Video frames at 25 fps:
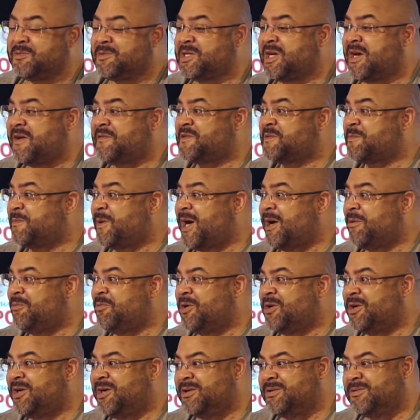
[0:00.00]
tough spot,
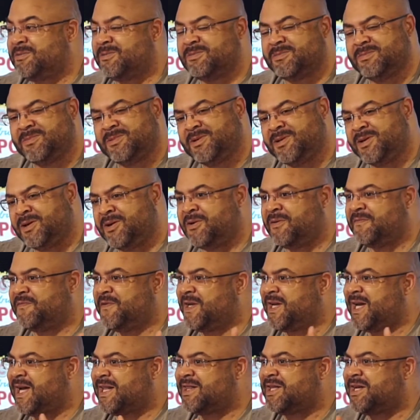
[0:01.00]
what are, you know, if you
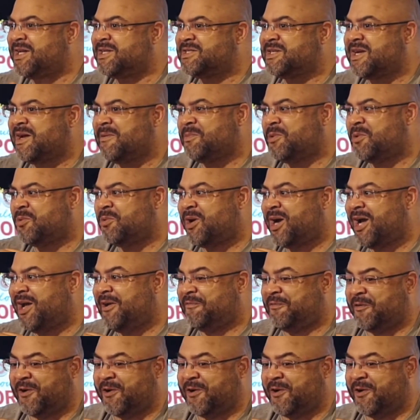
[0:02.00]
got that type of wife